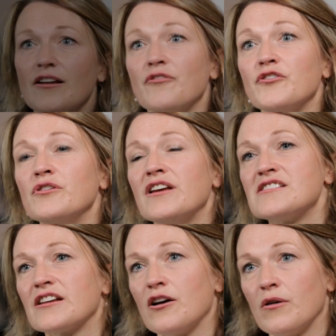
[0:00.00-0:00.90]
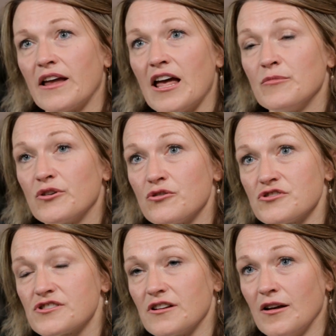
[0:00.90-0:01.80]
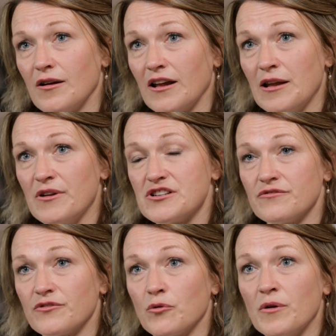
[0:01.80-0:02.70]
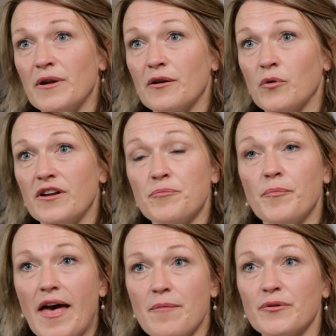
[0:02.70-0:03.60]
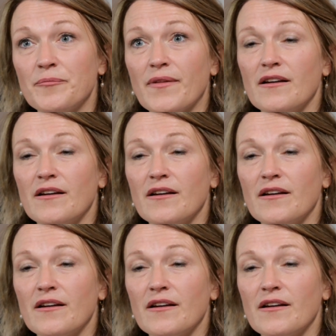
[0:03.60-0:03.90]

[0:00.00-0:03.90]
A few years ago, I came across uh, an image of Gwyn Gwyneth Bebb,